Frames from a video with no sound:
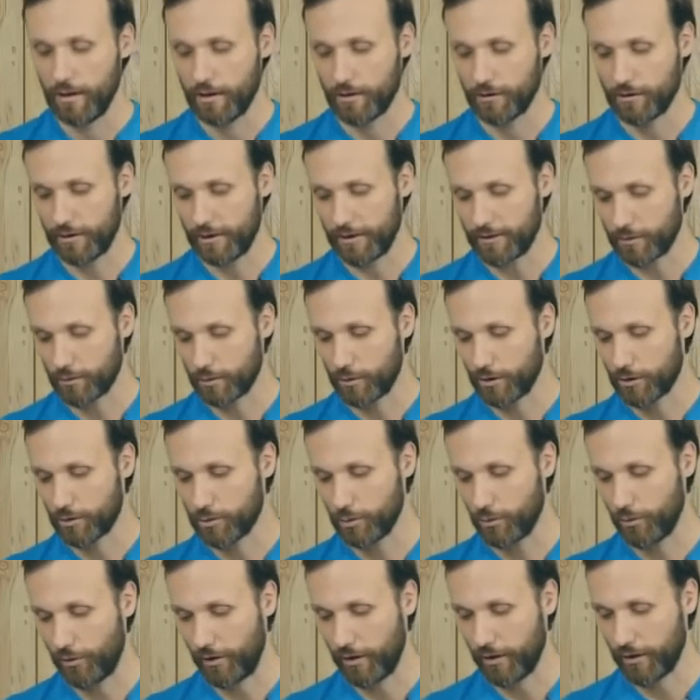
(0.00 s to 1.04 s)
So that's a really
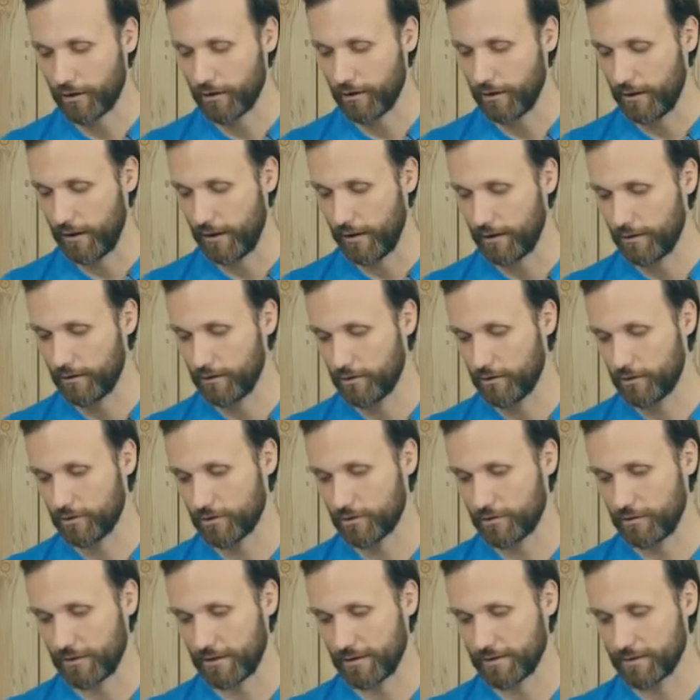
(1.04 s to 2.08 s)
cool thing, and it
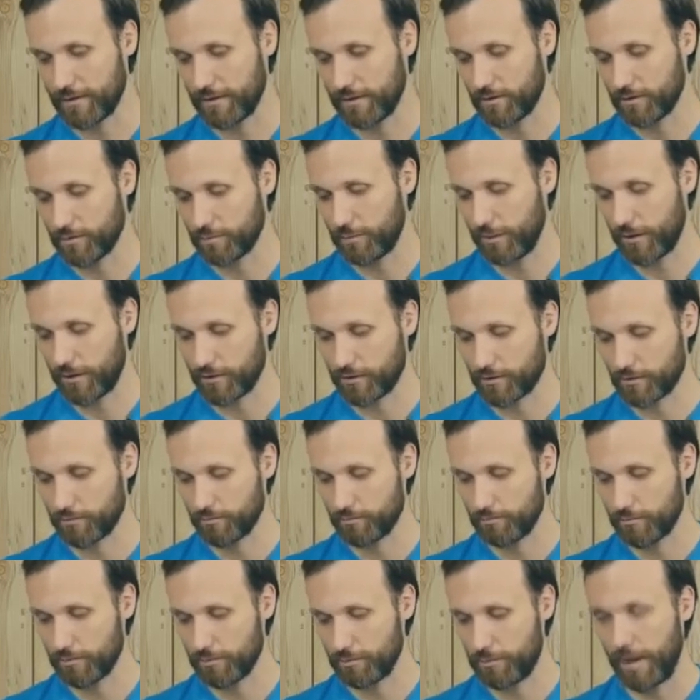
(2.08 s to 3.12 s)
just, like I said, just makes
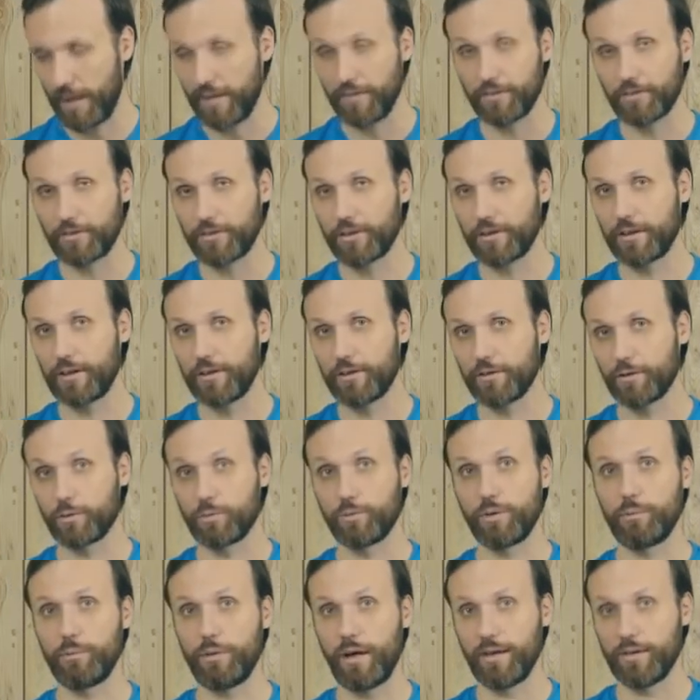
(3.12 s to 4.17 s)
balancing it or
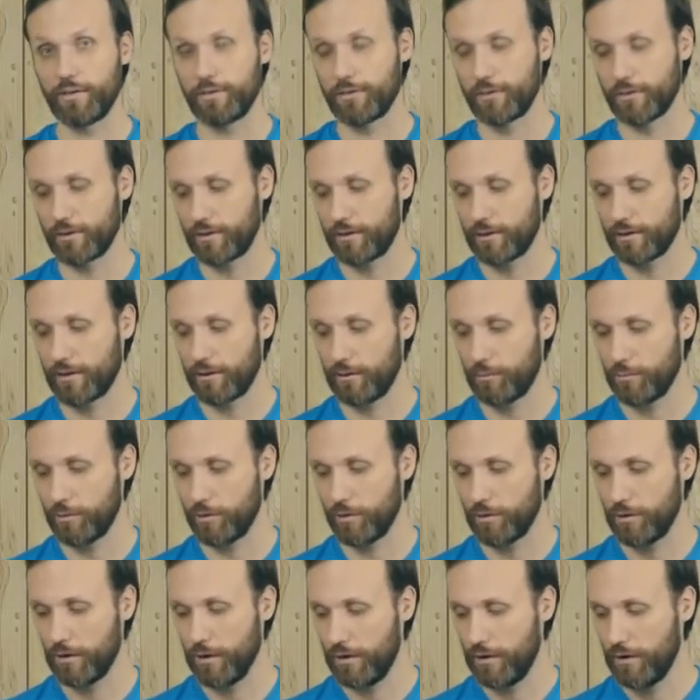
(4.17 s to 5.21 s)
rebalancing the
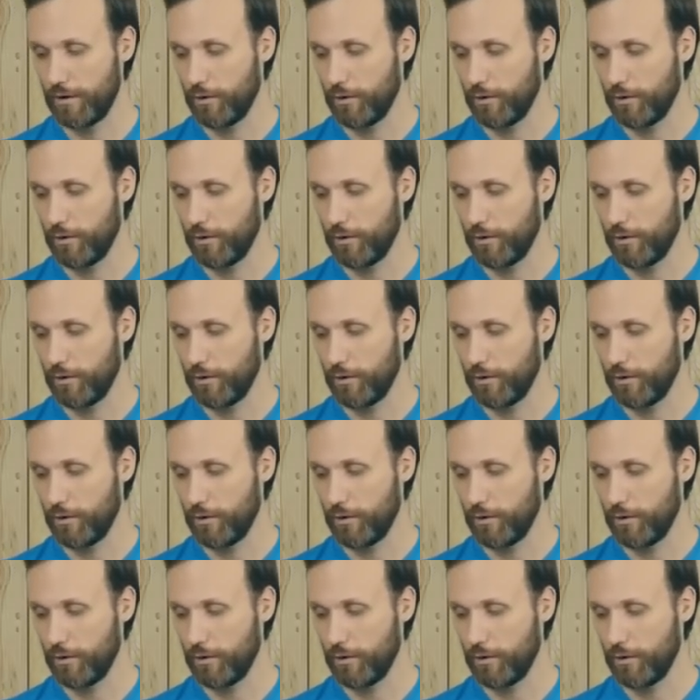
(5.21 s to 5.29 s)
gimbal